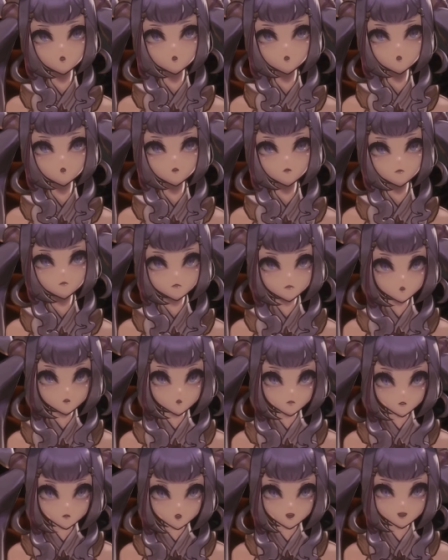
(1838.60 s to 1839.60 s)
Once you
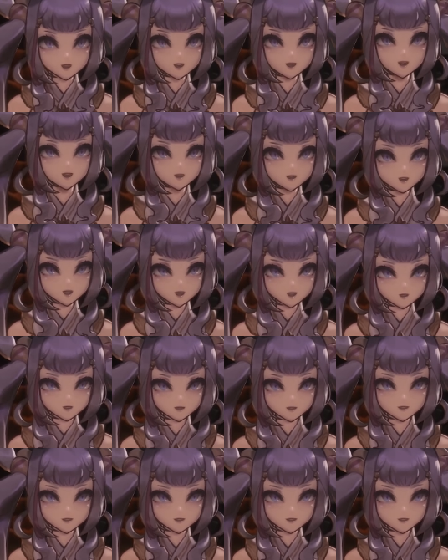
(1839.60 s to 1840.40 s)
decide that,